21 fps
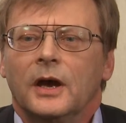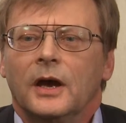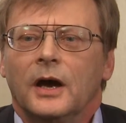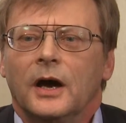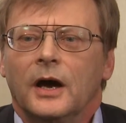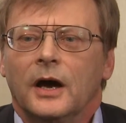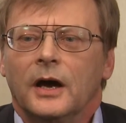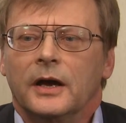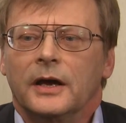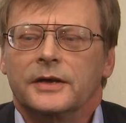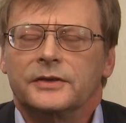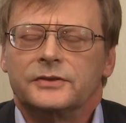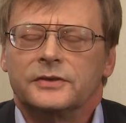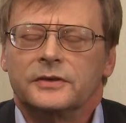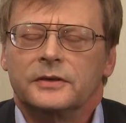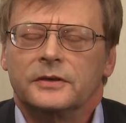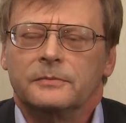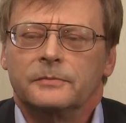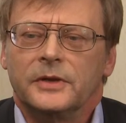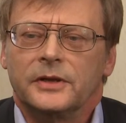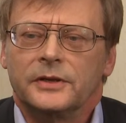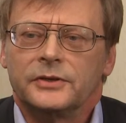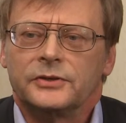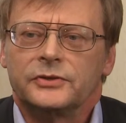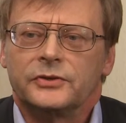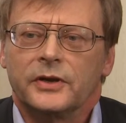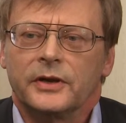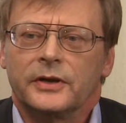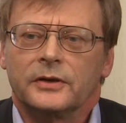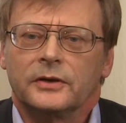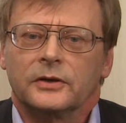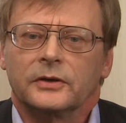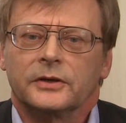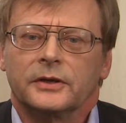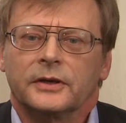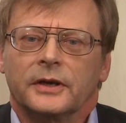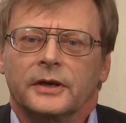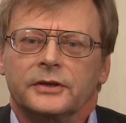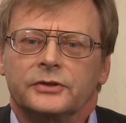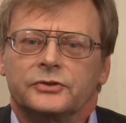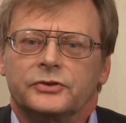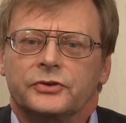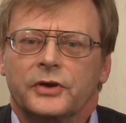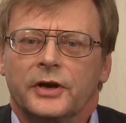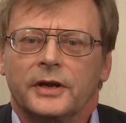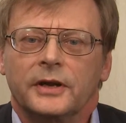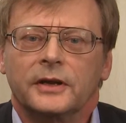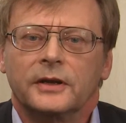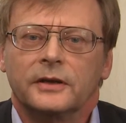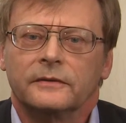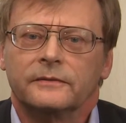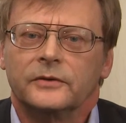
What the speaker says: as an administrator, looking at training